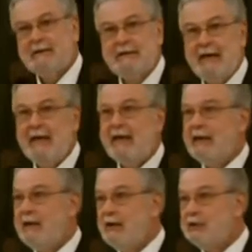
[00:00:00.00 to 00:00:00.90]

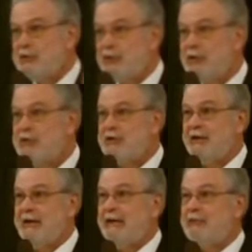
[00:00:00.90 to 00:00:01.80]
Today, church